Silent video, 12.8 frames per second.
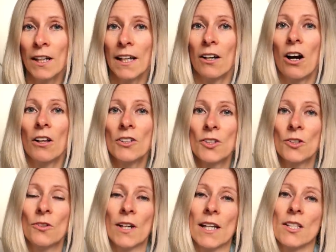
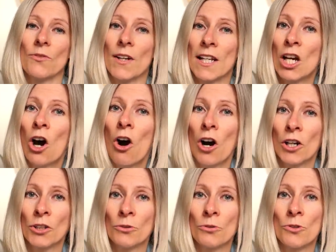Also, it's very
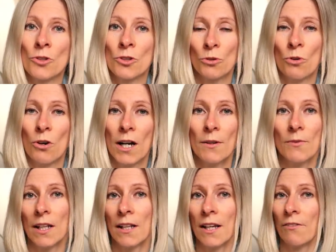hard to store.
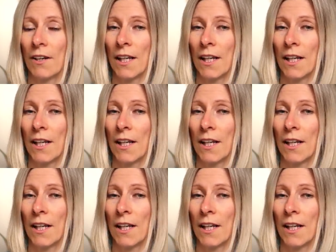We live